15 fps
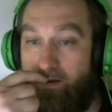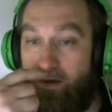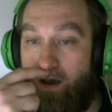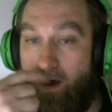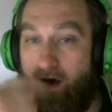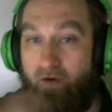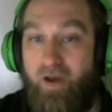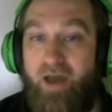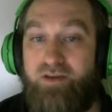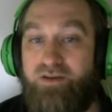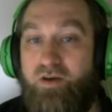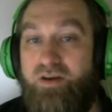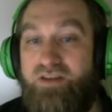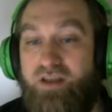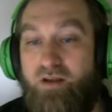Uh, okay, so
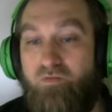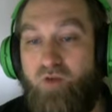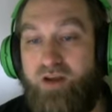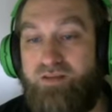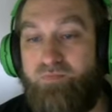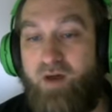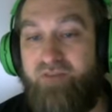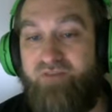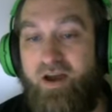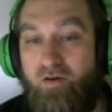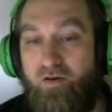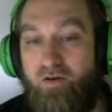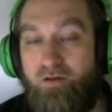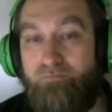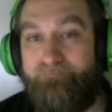he's going to rest my
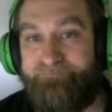Viola.